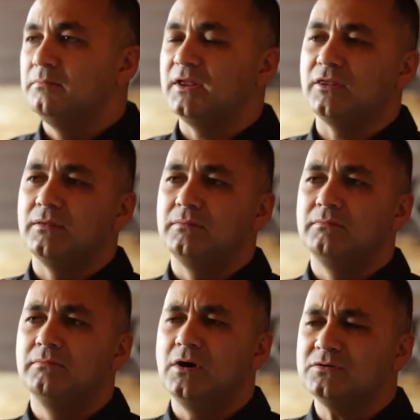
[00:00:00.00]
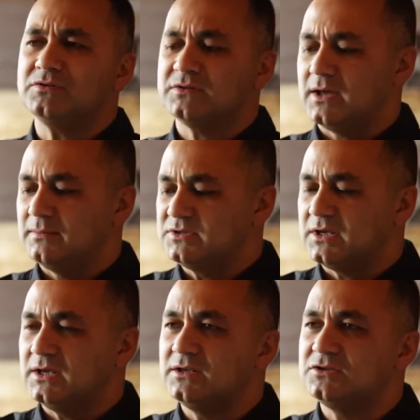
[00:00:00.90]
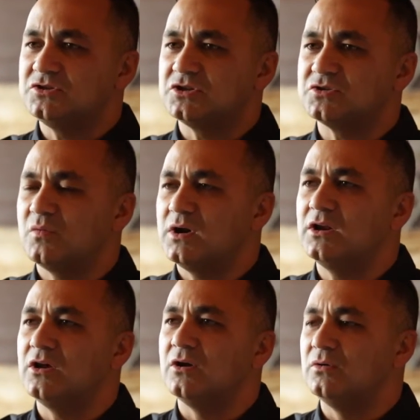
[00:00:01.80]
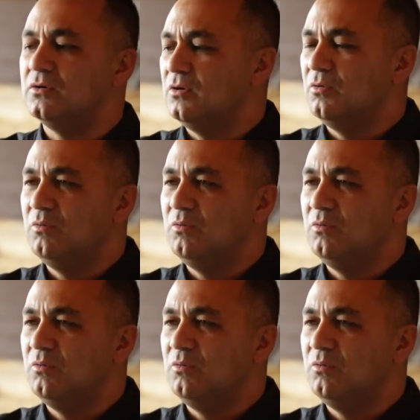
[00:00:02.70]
but most times kids just want to know